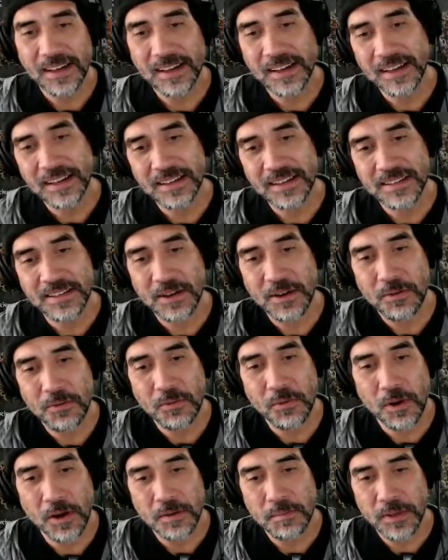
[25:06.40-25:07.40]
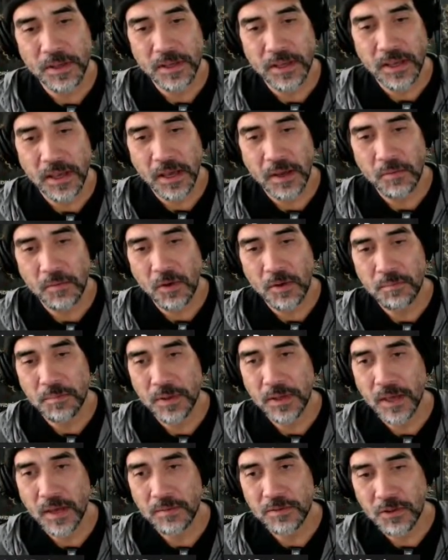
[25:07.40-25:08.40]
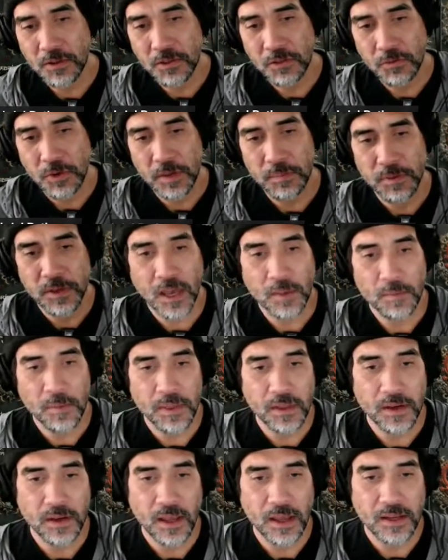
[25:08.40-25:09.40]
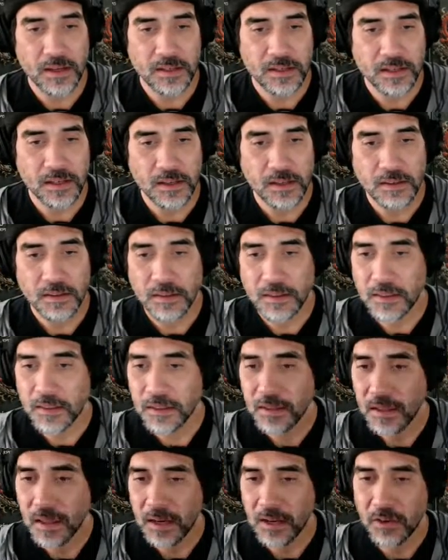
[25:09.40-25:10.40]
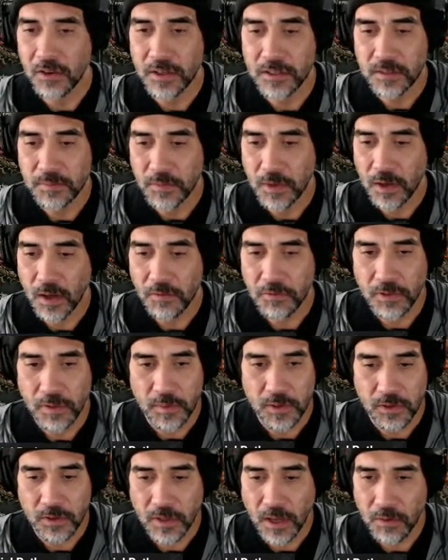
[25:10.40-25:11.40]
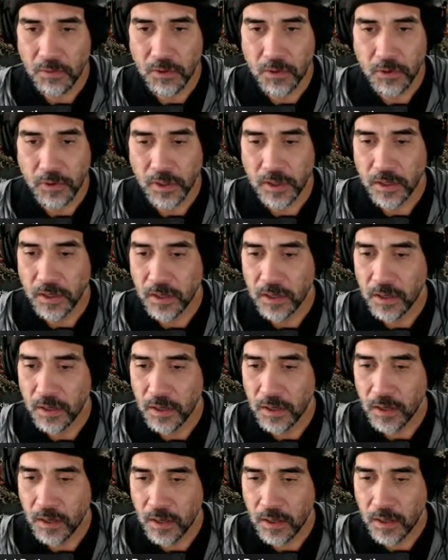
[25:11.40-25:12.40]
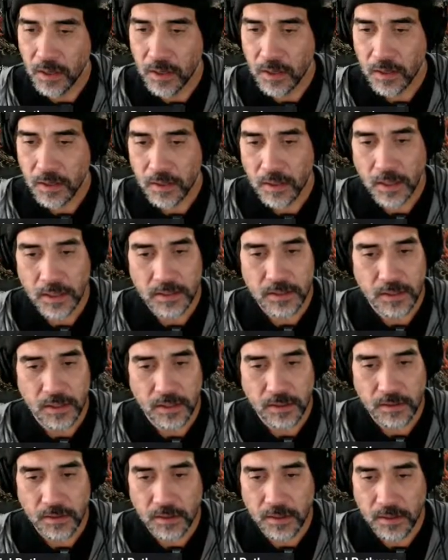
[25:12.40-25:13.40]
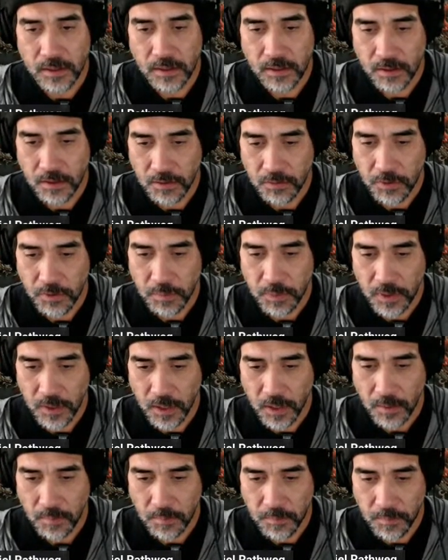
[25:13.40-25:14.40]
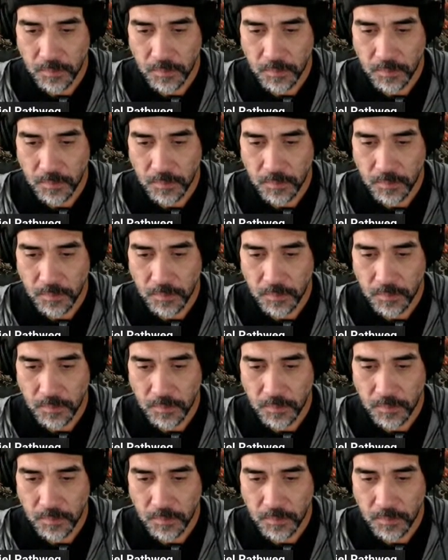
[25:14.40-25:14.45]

So 1 p.m., 1 p.m. So 3 p.m. on the 19th. I need to get some coffee. Let me do that real quick. 19th, 3 p.m.